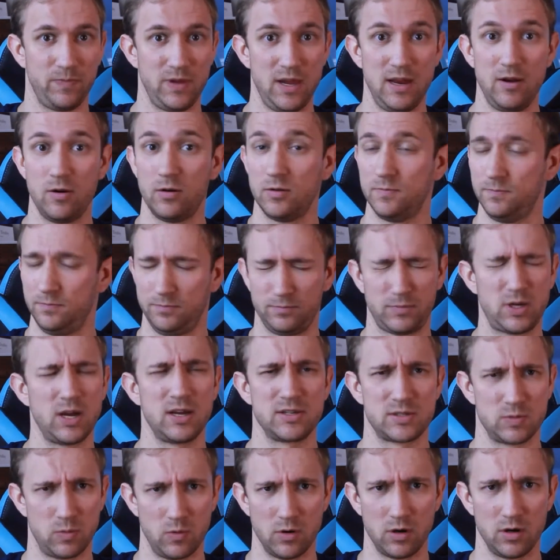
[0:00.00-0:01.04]
or
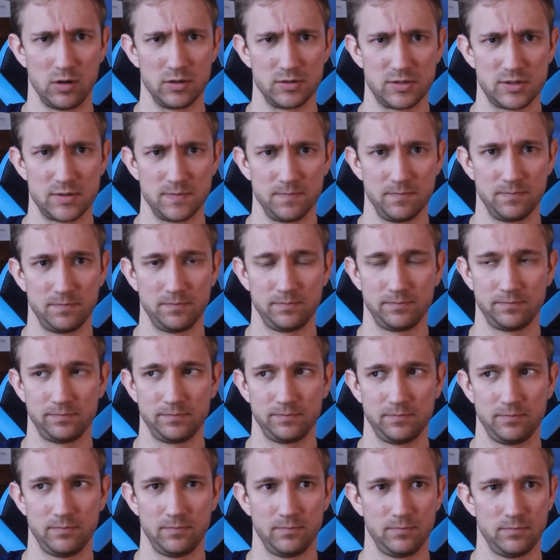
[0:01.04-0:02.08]
cuss words.
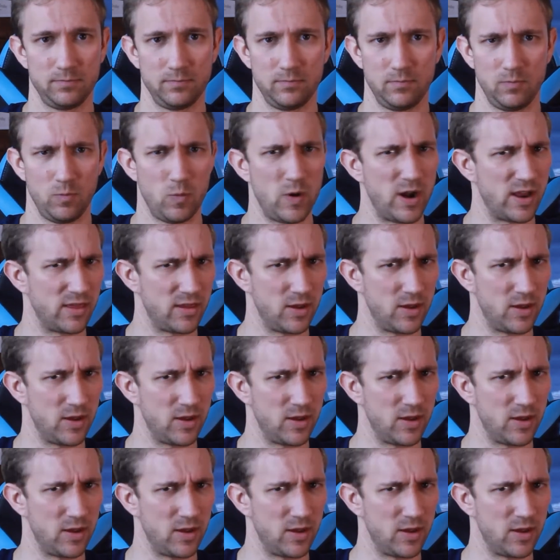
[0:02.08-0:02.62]
One of